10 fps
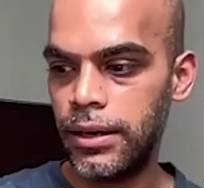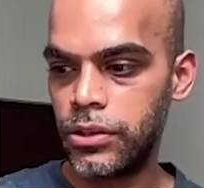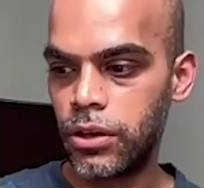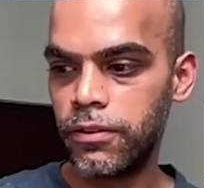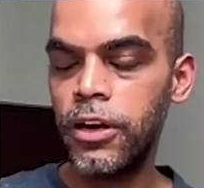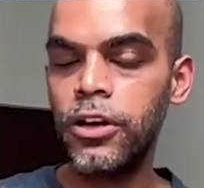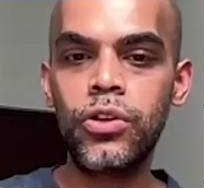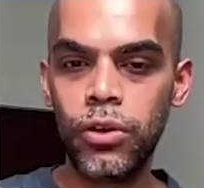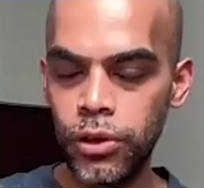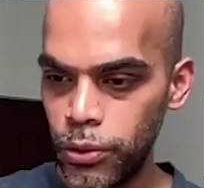sort of
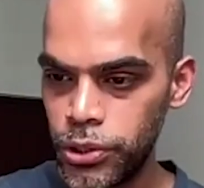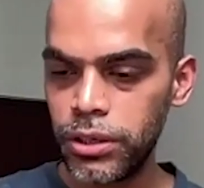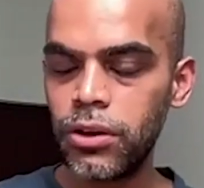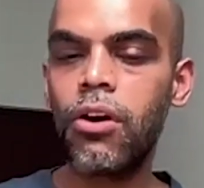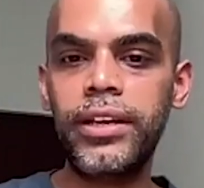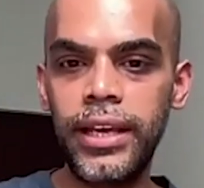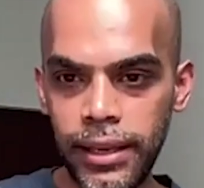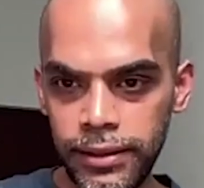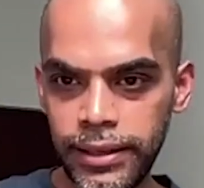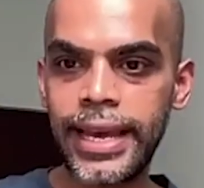solution or
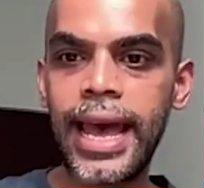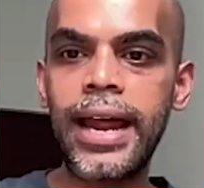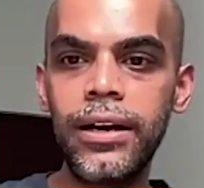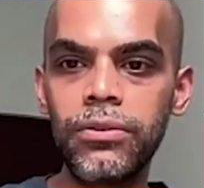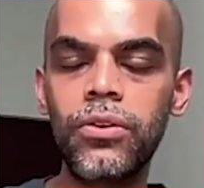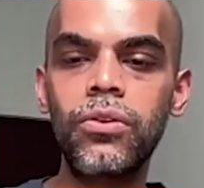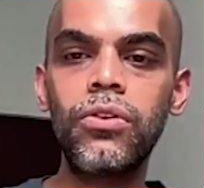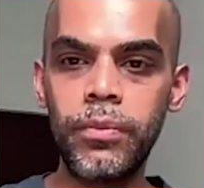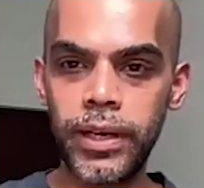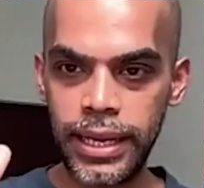kicking the can down the
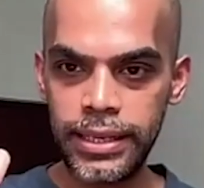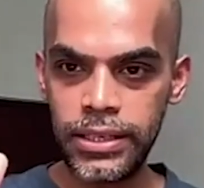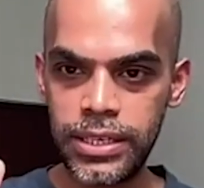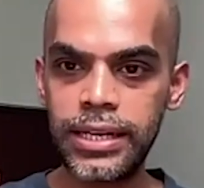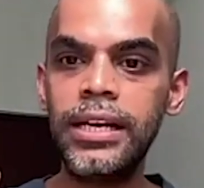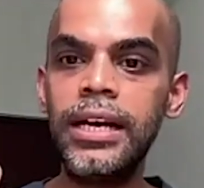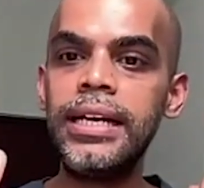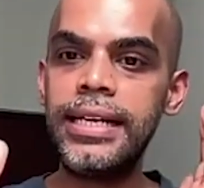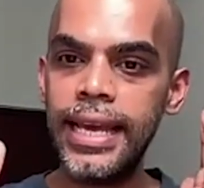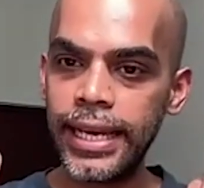road, but instead
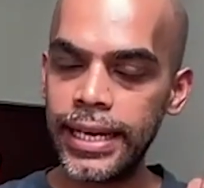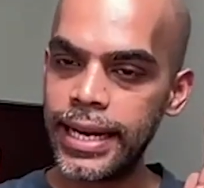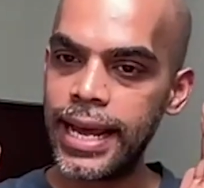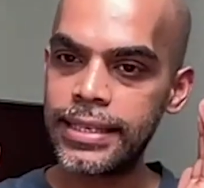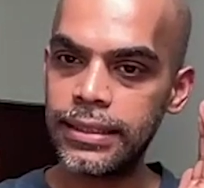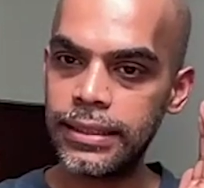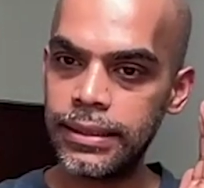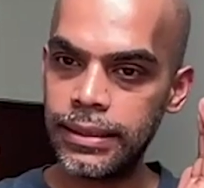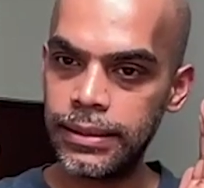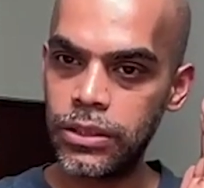take it as
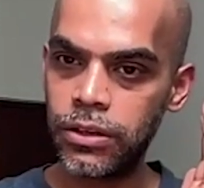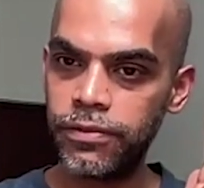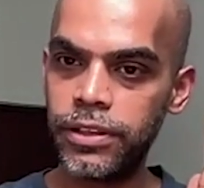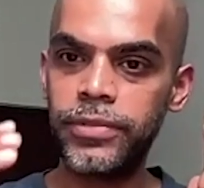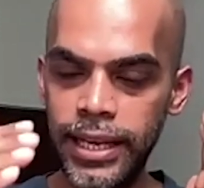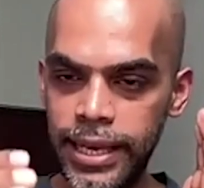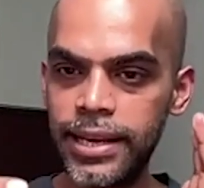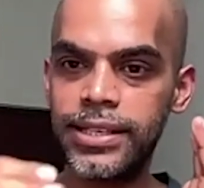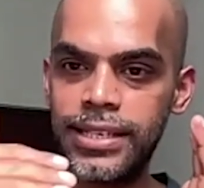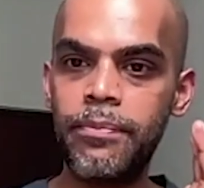a sort of a taking
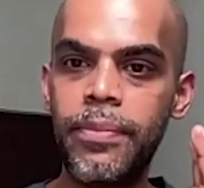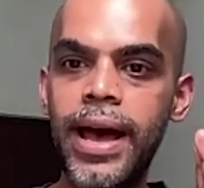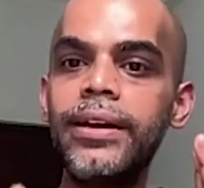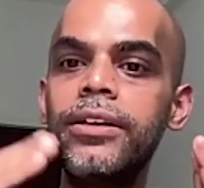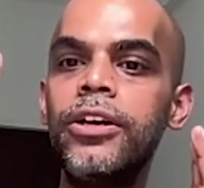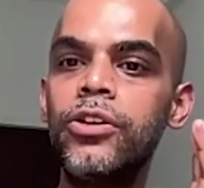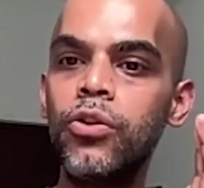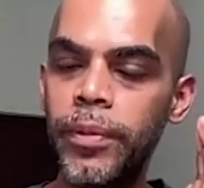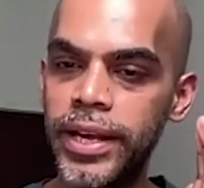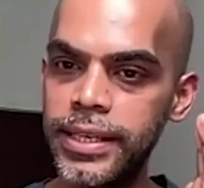a step back to
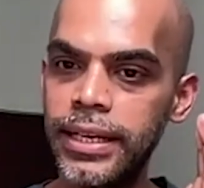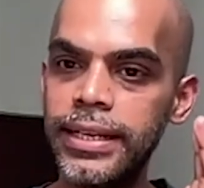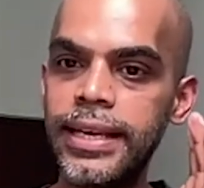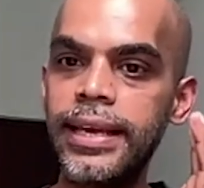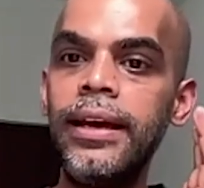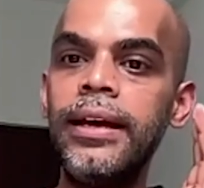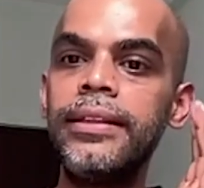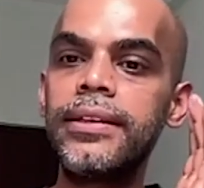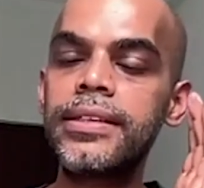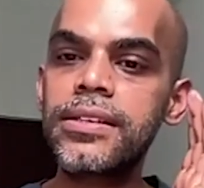basically say
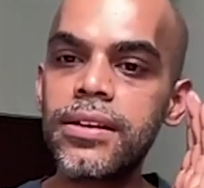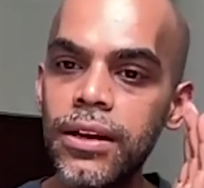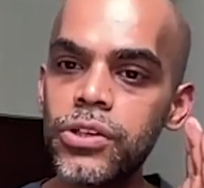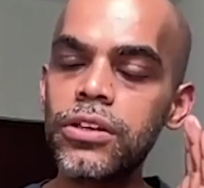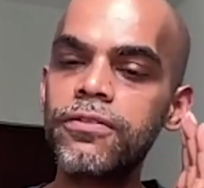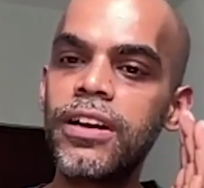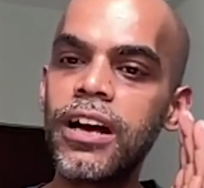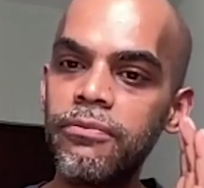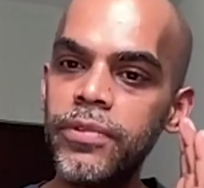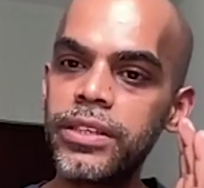the structure of
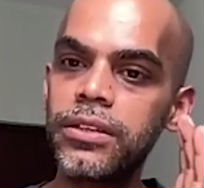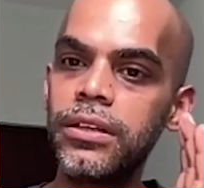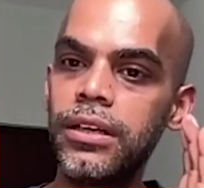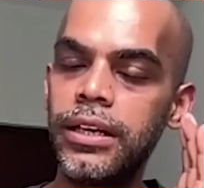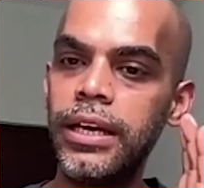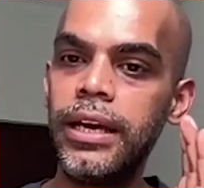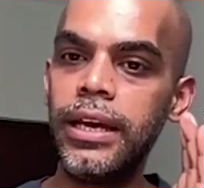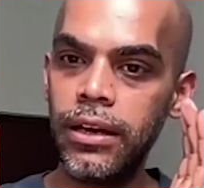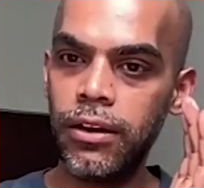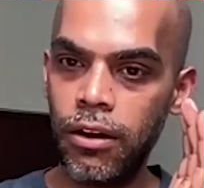government
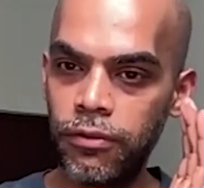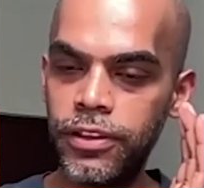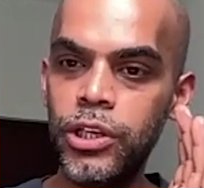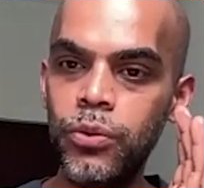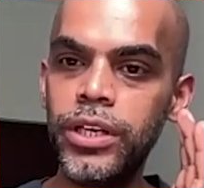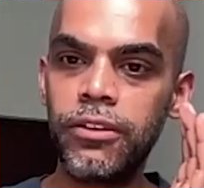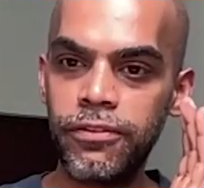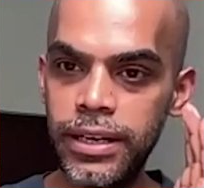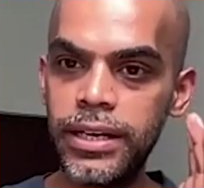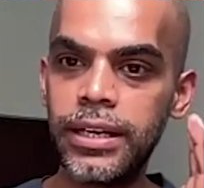of the Union of
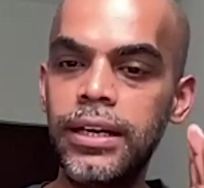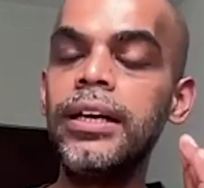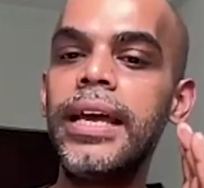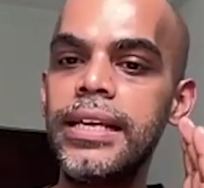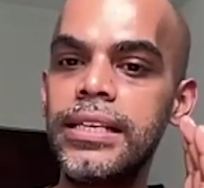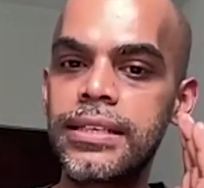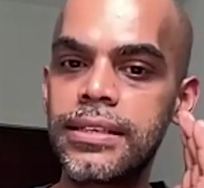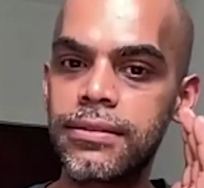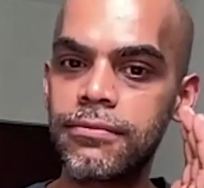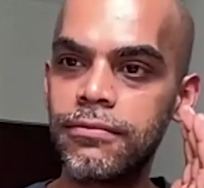India is